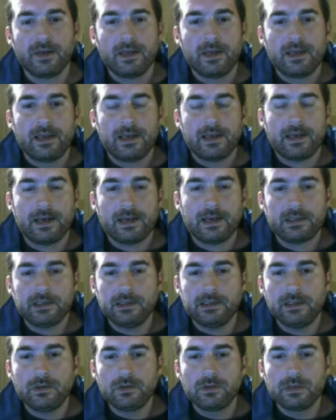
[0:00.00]
it actually
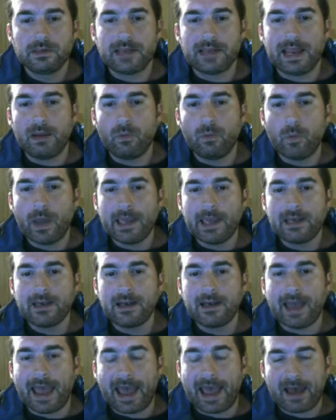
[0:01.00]
uses a weighted
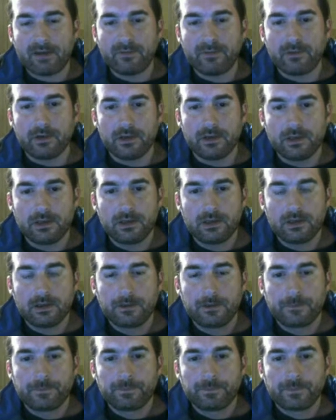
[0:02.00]
average
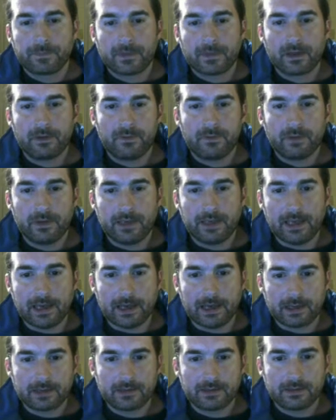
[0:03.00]
for the
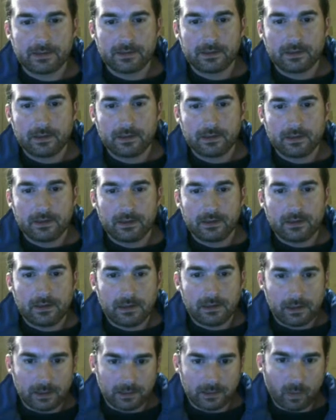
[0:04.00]
X
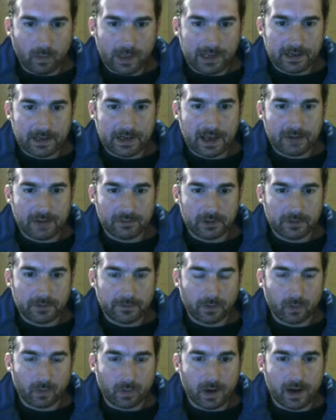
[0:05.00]
and a weighted average for the
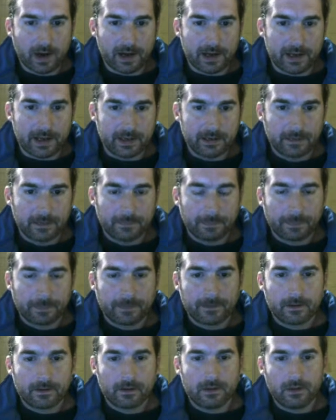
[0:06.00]
Y.
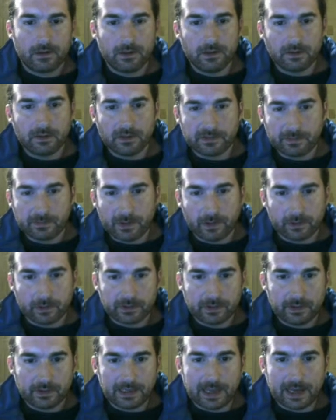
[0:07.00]
It uses both. So
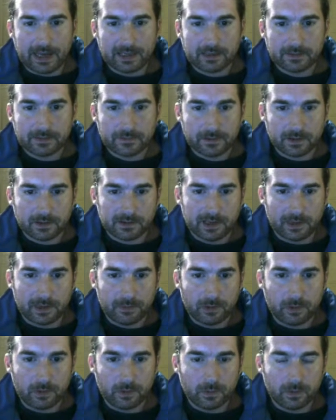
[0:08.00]
the X, for example,
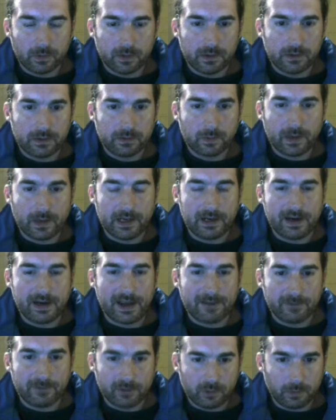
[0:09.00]
its weighted
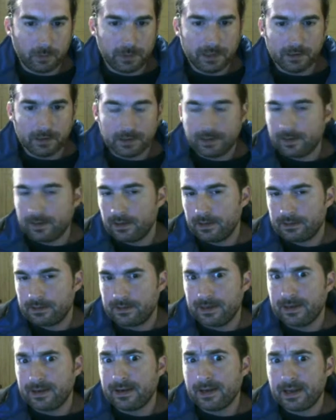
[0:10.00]
average will be like, let's say
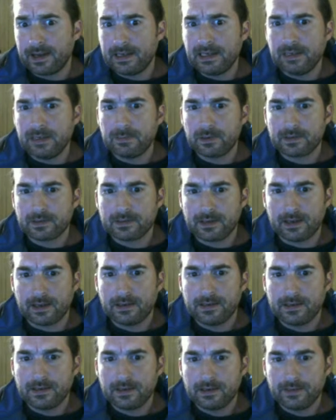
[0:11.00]

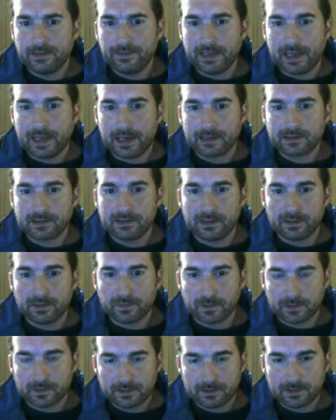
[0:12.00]
90% of the X
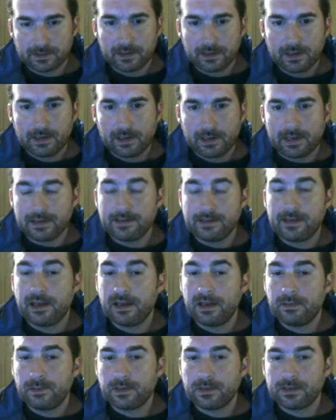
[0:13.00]
difference and
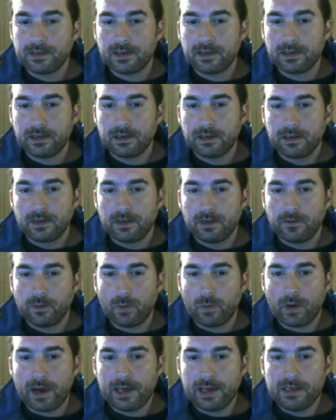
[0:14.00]
10% of the
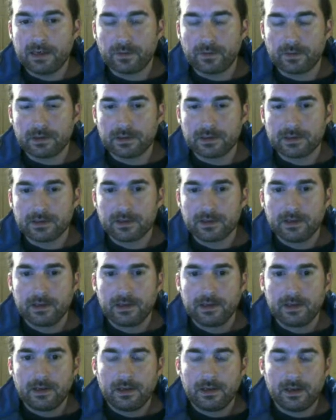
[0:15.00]
Y difference.
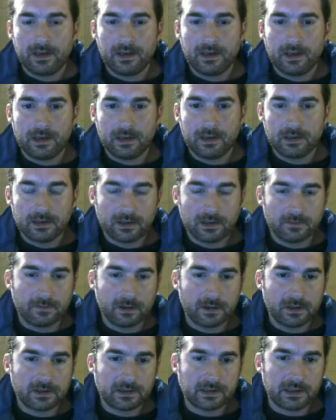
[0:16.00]
And
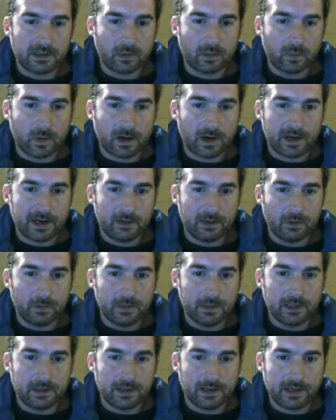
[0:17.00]
conversely, the Y will be
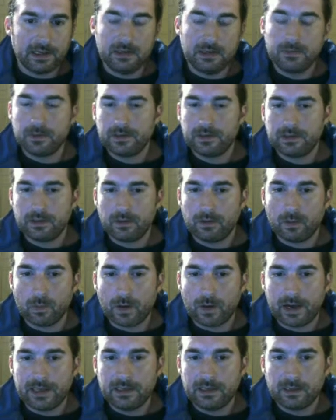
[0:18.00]
90% of the Y
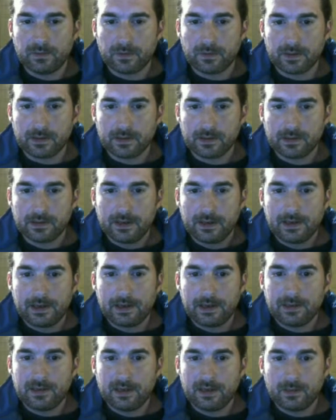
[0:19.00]
difference and
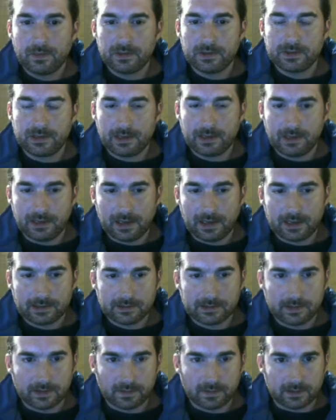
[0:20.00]
10% of the X
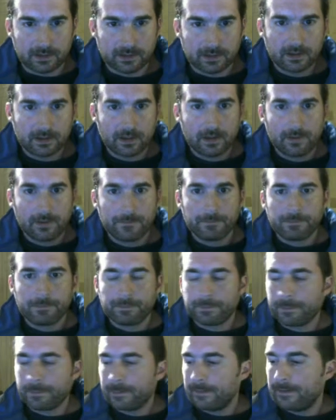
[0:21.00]
difference.
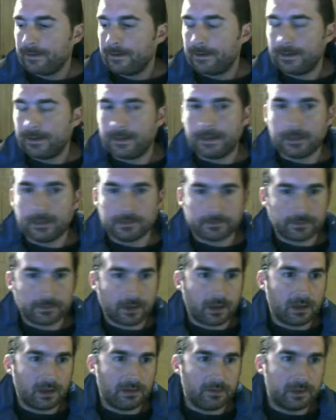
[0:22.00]
All
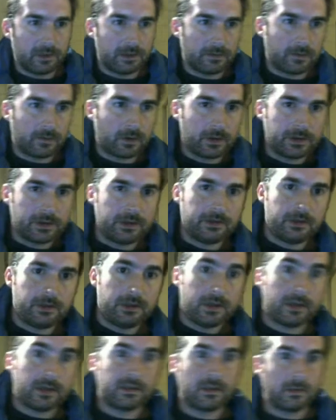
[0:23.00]
of which, of course, is
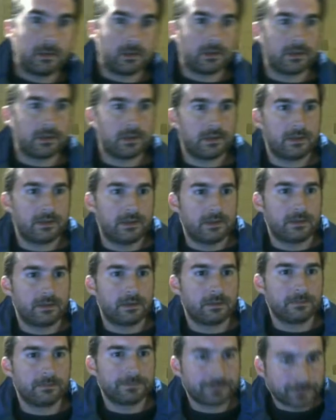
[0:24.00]
adjustable. It's a
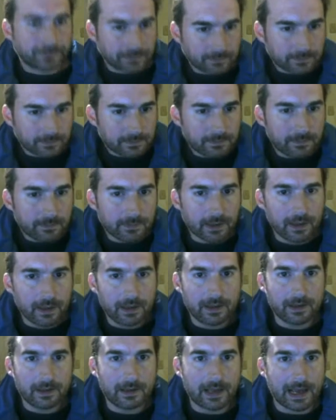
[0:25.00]
system. And
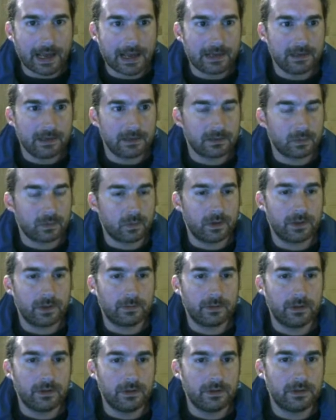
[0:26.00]
that is what
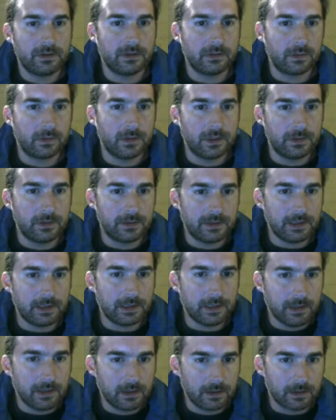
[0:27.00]
produces what you see
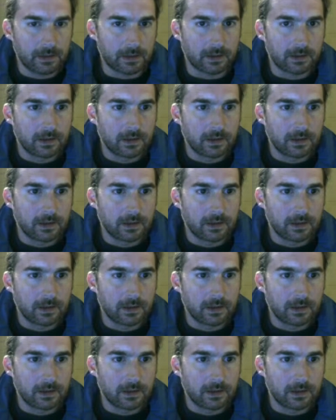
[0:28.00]
here,